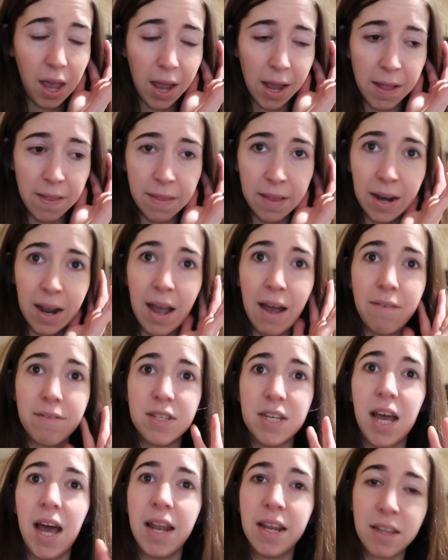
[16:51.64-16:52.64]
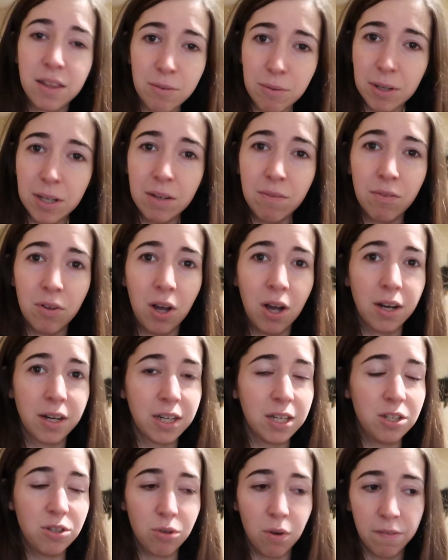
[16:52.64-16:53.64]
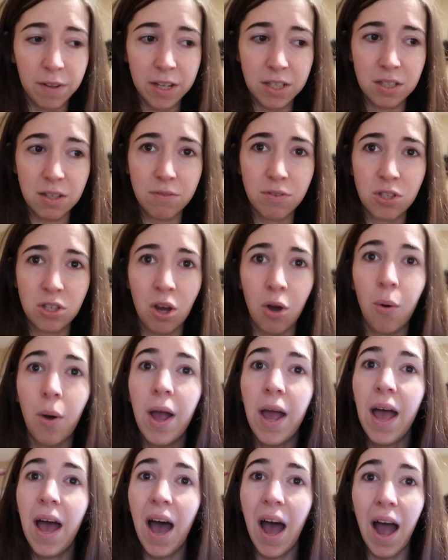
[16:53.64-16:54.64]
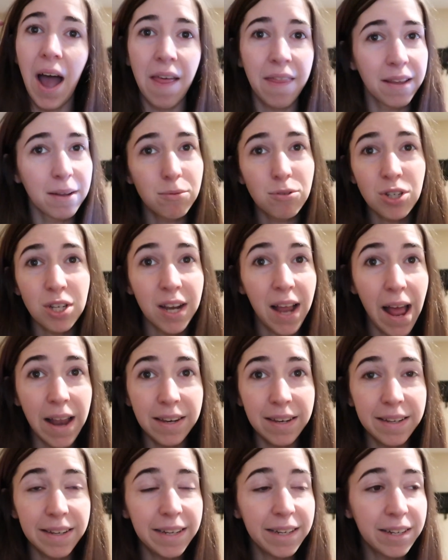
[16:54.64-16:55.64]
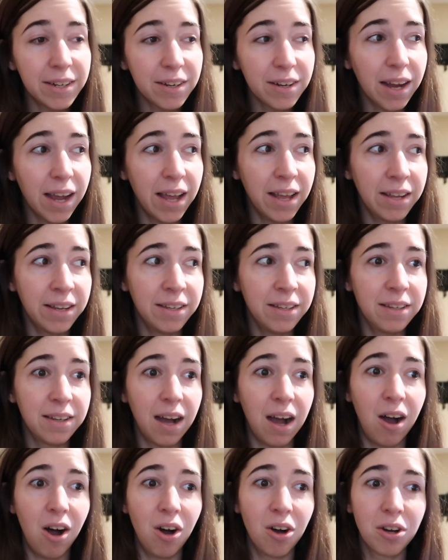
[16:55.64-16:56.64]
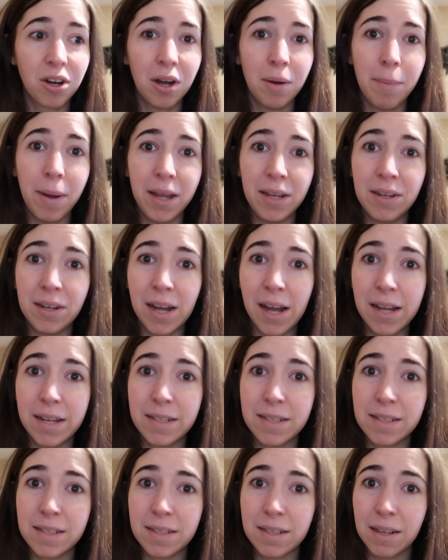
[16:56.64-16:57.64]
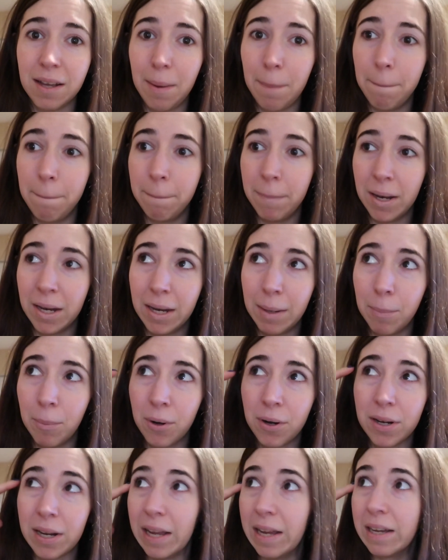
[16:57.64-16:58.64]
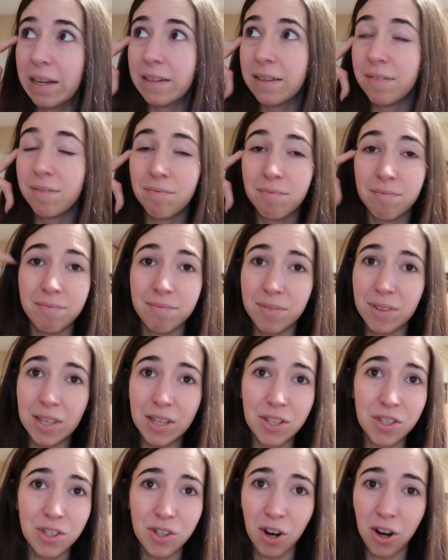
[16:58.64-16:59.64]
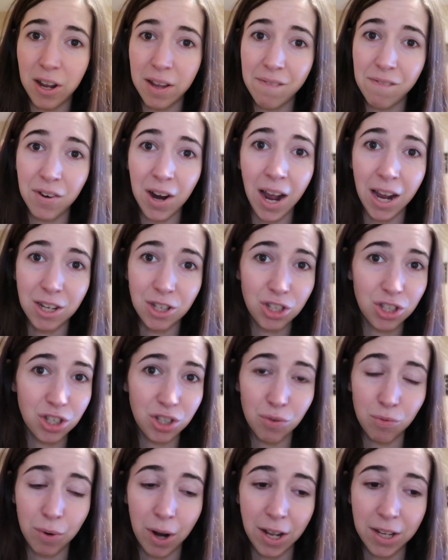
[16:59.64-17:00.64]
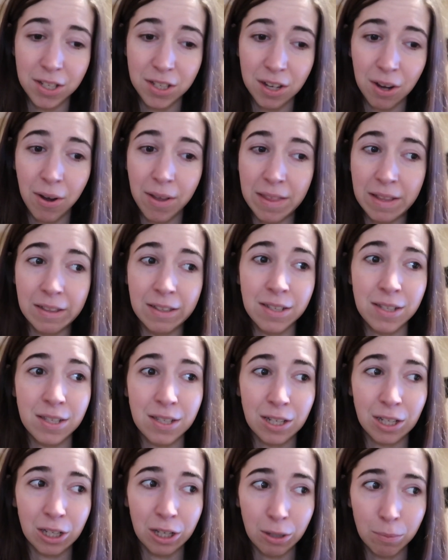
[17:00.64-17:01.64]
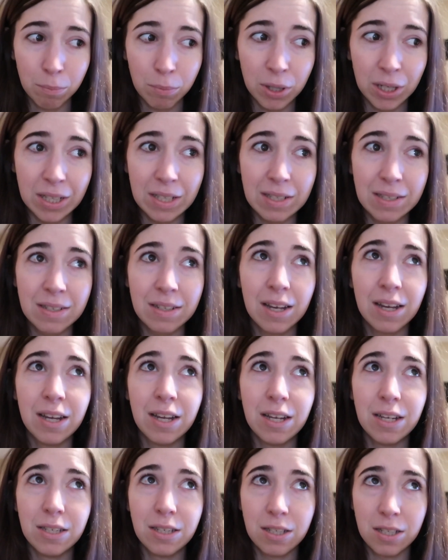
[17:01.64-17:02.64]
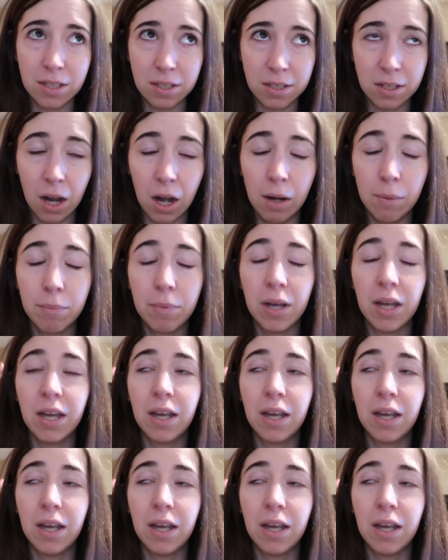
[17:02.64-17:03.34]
and then I have to edit the reading vlog and do all that stuff. So I think I'm just gonna end it here, and I'll come at you guys Monday morning starting fresh, ready to go. I think this is a good place to stop